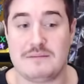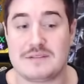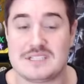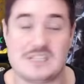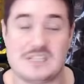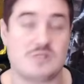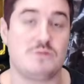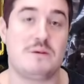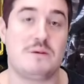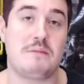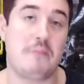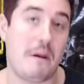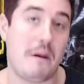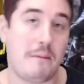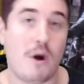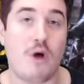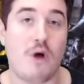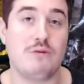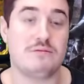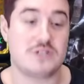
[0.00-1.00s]
because this would be a
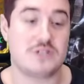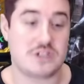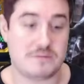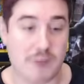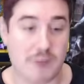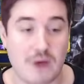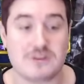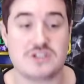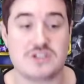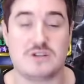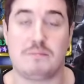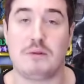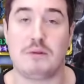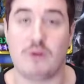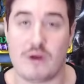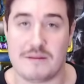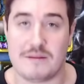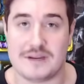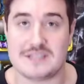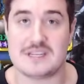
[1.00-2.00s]
post post
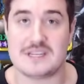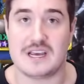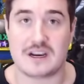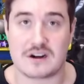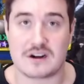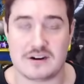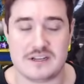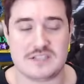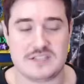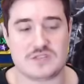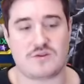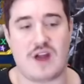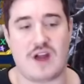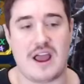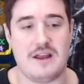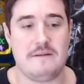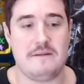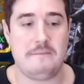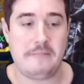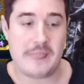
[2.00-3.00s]
deployment increase,
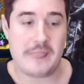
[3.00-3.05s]
right?